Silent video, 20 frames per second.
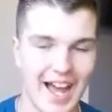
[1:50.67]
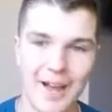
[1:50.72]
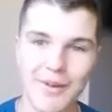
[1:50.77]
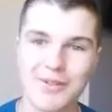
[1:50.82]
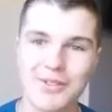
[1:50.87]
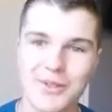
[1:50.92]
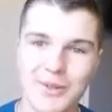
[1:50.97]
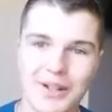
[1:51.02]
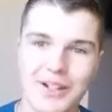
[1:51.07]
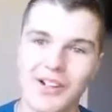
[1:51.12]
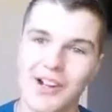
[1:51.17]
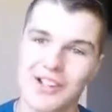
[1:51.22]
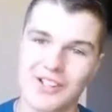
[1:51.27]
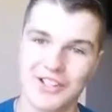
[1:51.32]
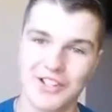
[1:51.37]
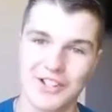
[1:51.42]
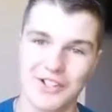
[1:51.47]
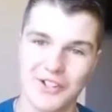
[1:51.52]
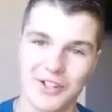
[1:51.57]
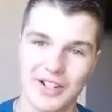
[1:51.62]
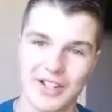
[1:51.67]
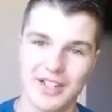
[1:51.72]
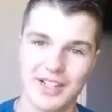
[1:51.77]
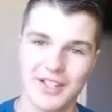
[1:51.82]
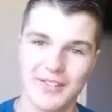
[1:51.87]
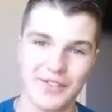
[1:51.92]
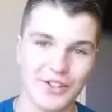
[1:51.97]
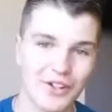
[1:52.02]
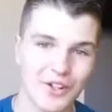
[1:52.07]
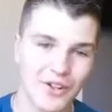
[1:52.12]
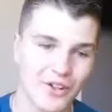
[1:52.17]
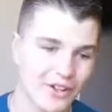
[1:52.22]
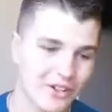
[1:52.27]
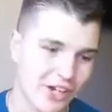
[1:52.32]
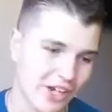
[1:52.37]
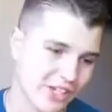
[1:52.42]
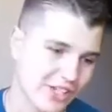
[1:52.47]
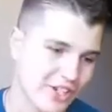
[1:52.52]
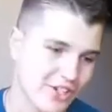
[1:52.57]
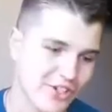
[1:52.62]
I was doing cross country. If you don't know what
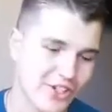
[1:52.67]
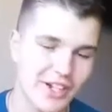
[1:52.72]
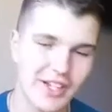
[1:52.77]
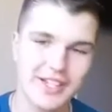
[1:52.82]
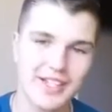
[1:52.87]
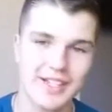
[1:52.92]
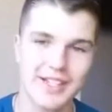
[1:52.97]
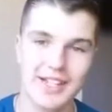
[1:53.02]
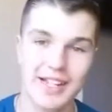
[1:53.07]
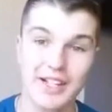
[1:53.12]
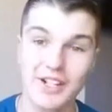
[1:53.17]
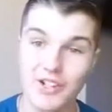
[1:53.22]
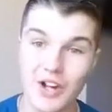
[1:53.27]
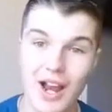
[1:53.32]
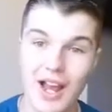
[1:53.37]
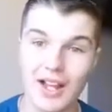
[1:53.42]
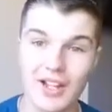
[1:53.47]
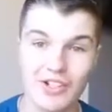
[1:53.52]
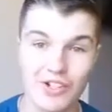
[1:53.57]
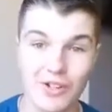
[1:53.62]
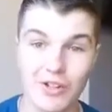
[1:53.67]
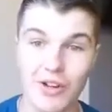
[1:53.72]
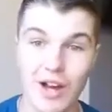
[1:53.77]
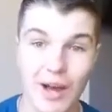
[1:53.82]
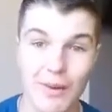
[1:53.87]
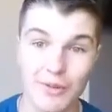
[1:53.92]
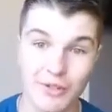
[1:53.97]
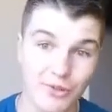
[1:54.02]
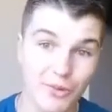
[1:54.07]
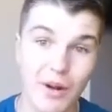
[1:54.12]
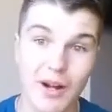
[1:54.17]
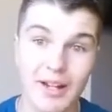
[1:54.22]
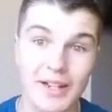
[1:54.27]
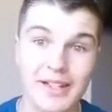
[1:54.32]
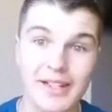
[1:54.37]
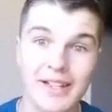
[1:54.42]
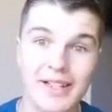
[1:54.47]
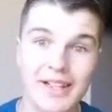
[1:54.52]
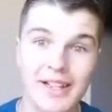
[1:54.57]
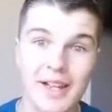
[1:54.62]
cross country is, it's like track, so I was
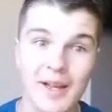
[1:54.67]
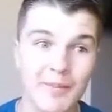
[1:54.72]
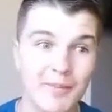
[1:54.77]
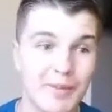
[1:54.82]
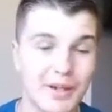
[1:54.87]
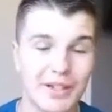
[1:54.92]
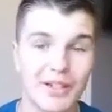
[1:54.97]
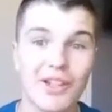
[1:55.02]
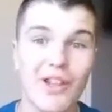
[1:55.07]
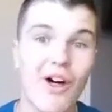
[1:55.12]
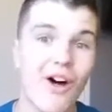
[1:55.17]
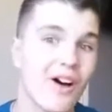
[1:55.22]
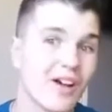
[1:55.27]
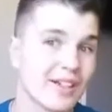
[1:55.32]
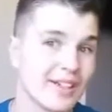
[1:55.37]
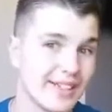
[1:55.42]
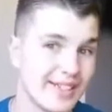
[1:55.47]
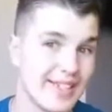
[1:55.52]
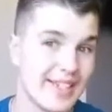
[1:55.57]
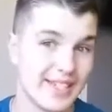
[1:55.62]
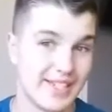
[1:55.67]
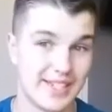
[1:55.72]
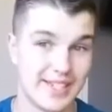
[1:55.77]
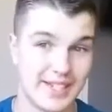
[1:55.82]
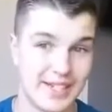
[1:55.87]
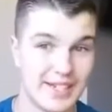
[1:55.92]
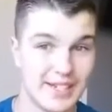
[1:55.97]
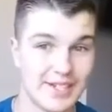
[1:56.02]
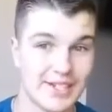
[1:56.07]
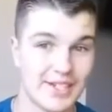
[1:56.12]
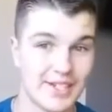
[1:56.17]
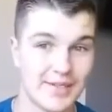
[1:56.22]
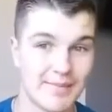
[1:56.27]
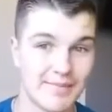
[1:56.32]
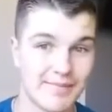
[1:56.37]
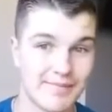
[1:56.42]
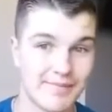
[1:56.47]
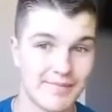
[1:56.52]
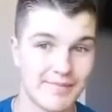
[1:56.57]
running, but long distance.